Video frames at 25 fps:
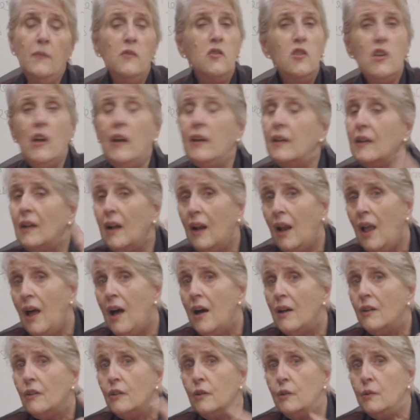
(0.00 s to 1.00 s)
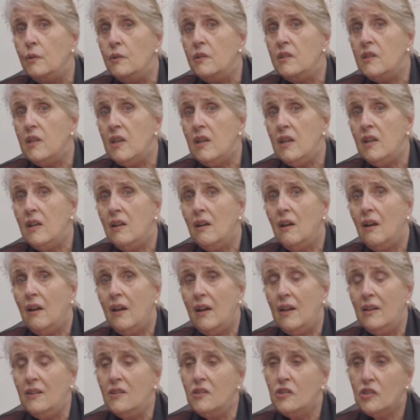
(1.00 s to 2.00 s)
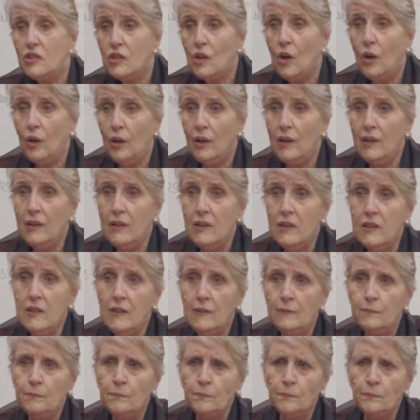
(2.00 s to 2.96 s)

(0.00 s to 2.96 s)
Jane Clark, who's here in Scotland.